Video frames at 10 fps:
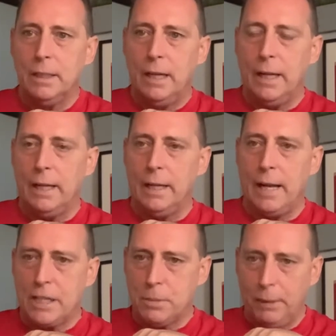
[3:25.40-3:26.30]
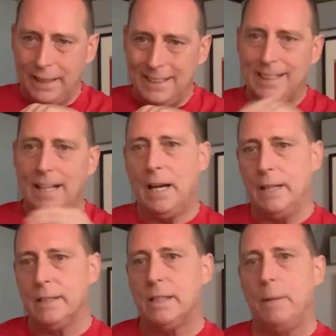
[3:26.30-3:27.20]
and I explained the
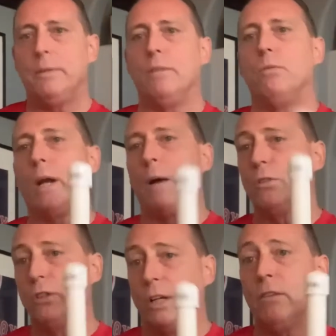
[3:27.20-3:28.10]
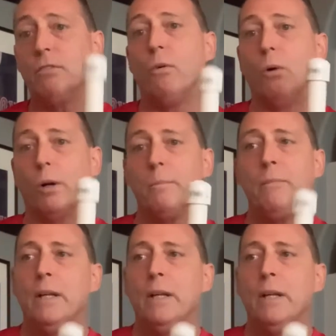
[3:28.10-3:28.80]
concept of what I was looking for,